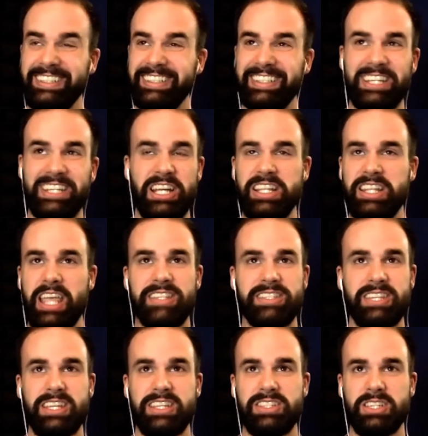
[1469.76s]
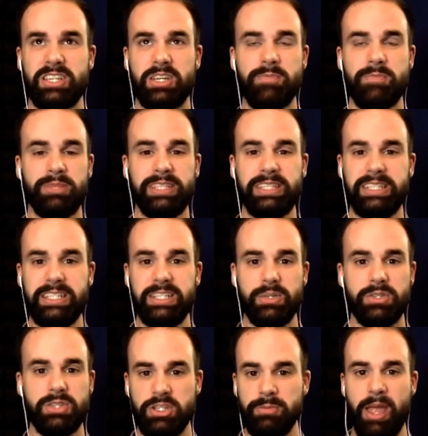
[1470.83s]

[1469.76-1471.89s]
It's a complete ecosystem.